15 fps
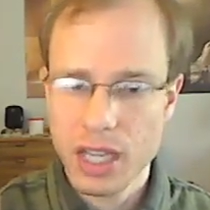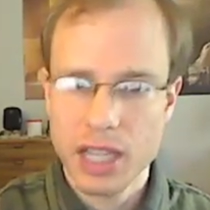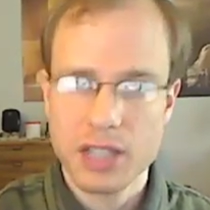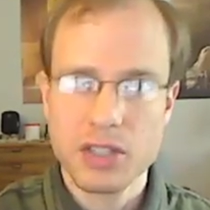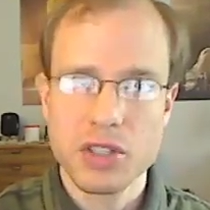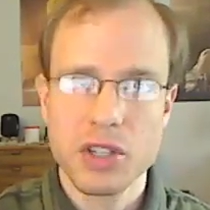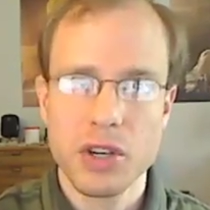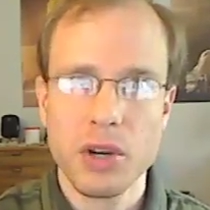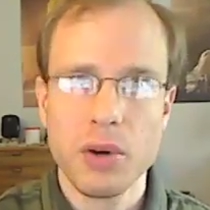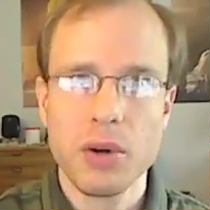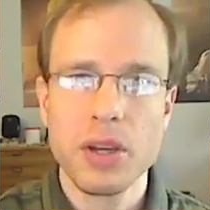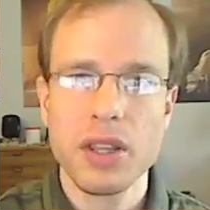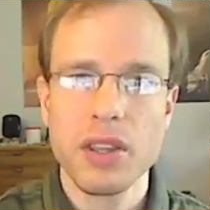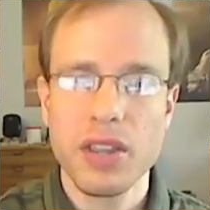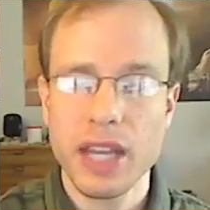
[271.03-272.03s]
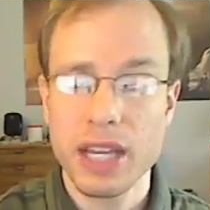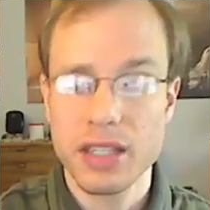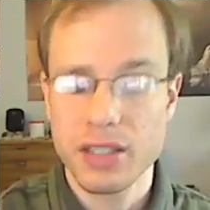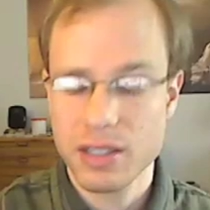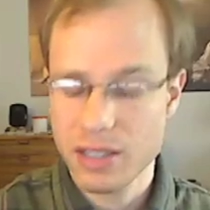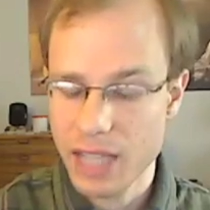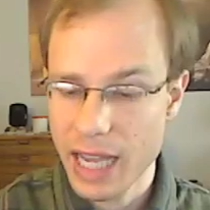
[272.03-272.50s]
And so
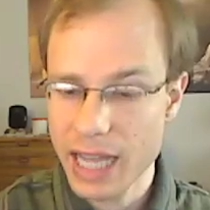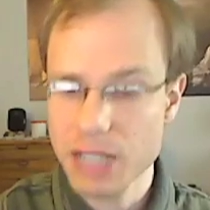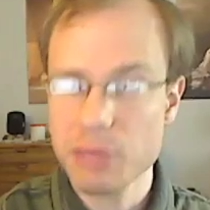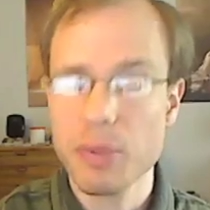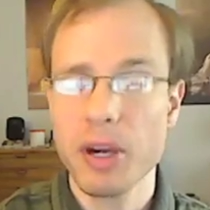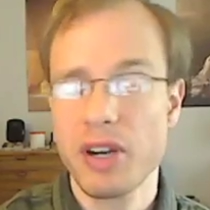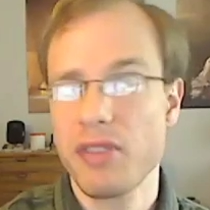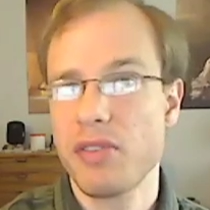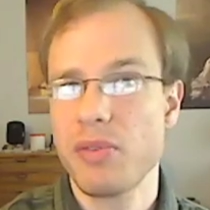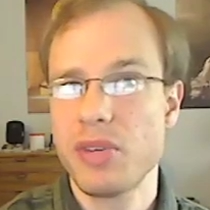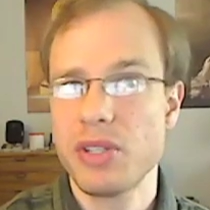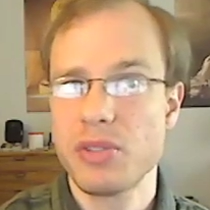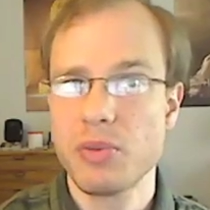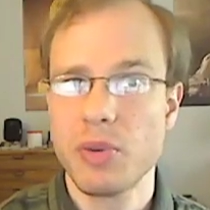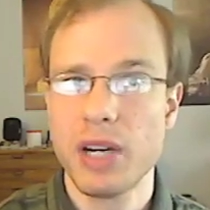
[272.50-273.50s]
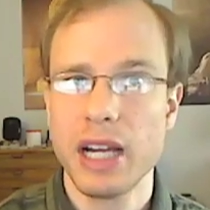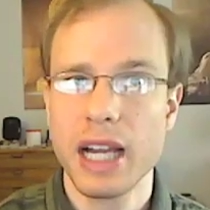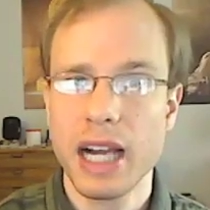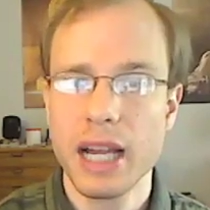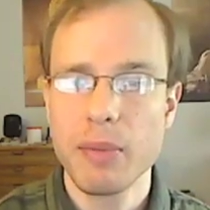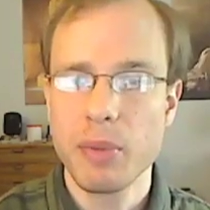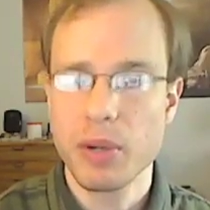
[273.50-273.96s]
that is part of the reason why
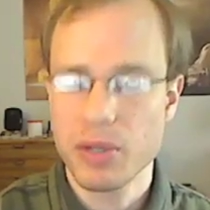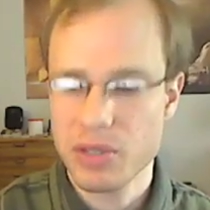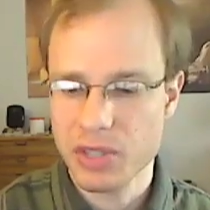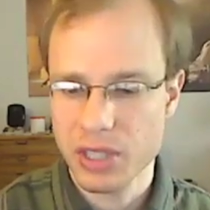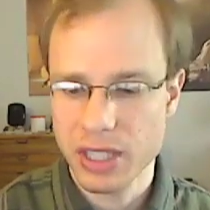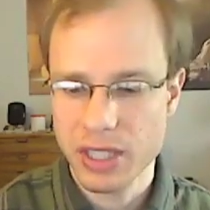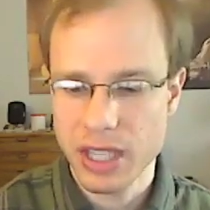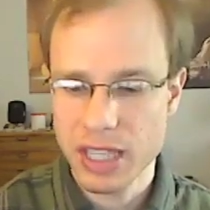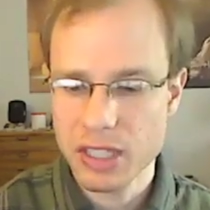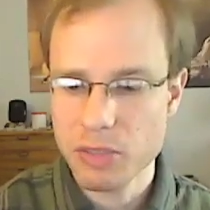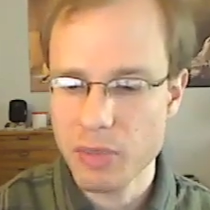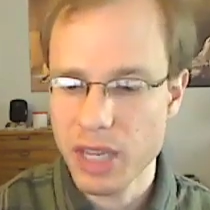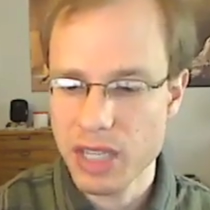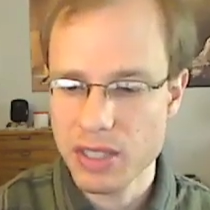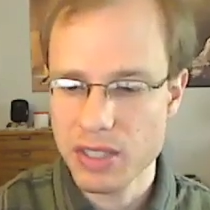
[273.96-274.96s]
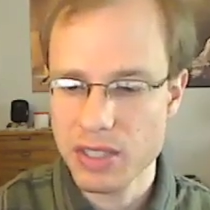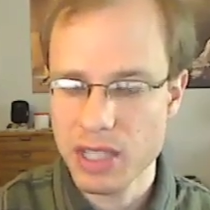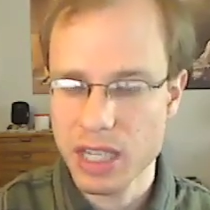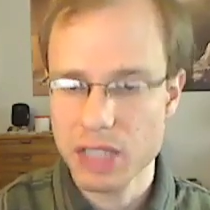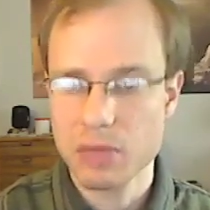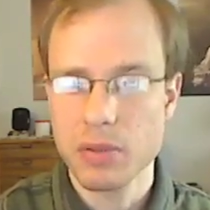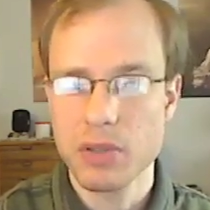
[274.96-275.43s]
I personally like spaces and
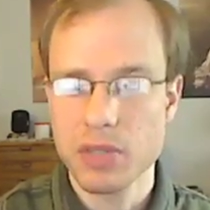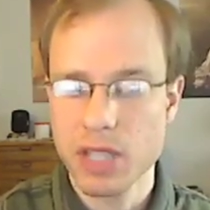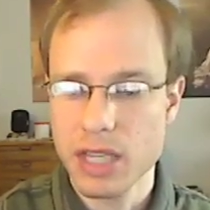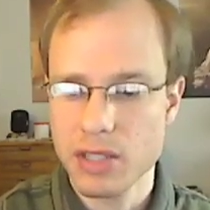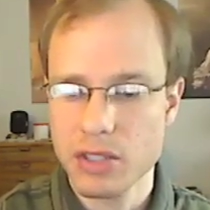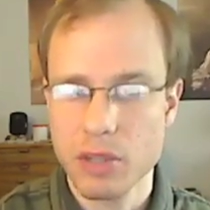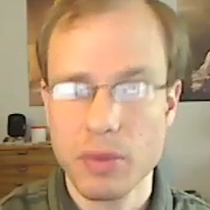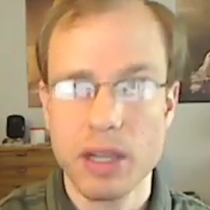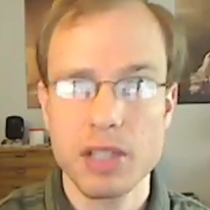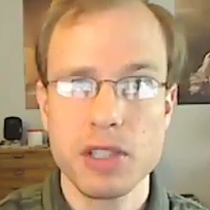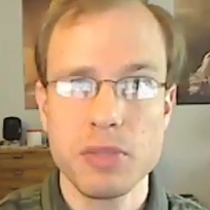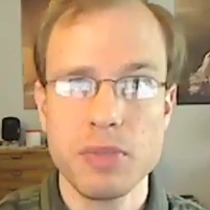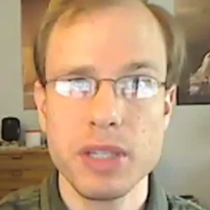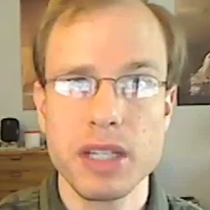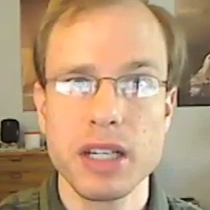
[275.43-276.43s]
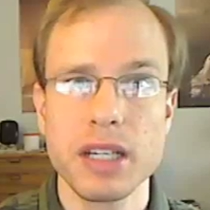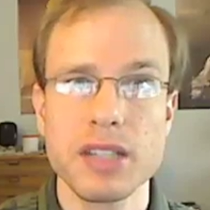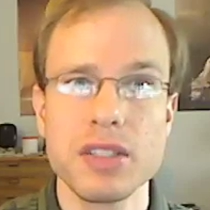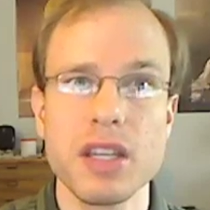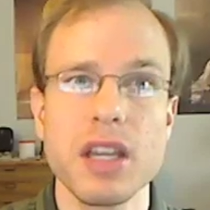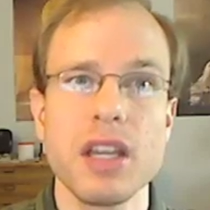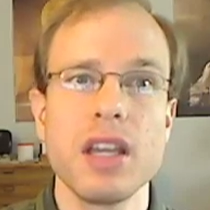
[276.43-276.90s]
expose so much, is because